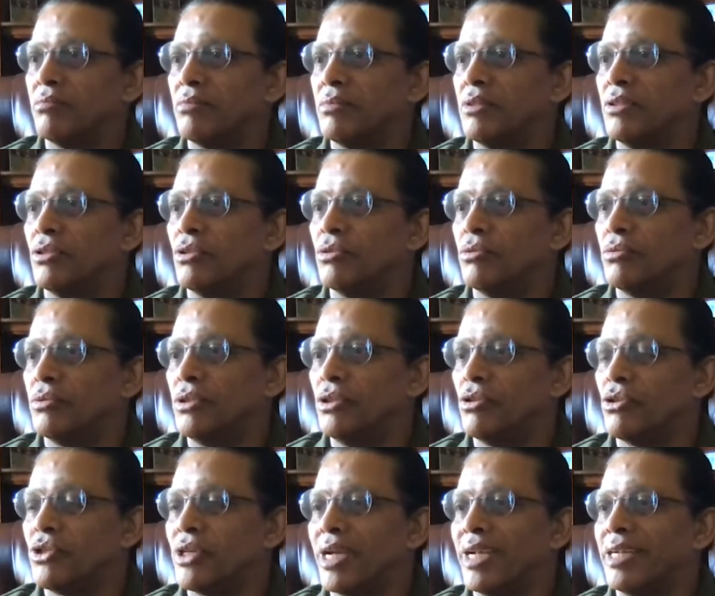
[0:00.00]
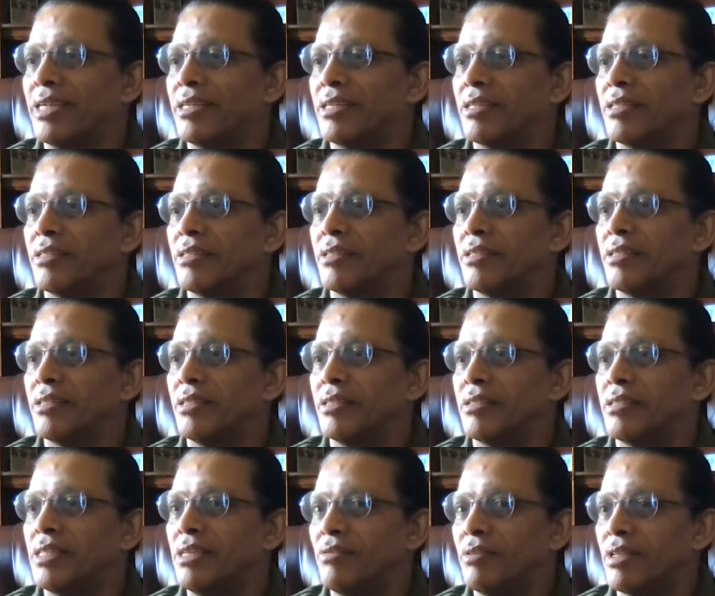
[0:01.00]
you chant,
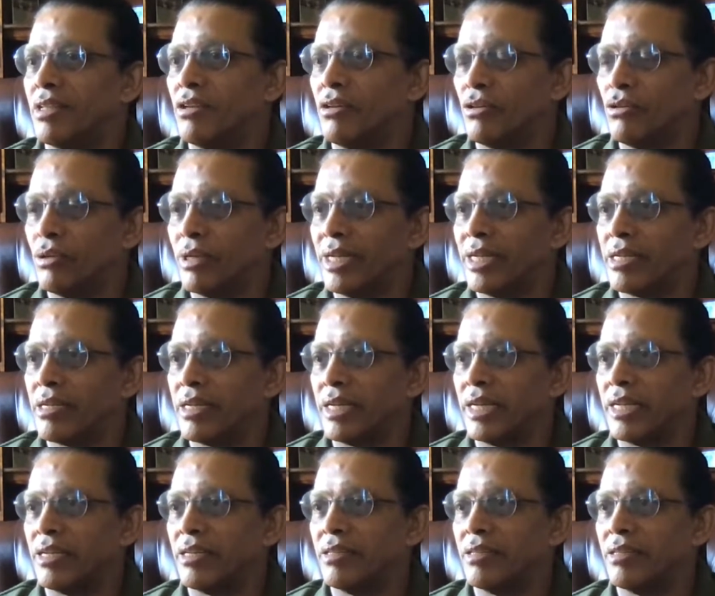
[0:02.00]
see whether you're doing it right.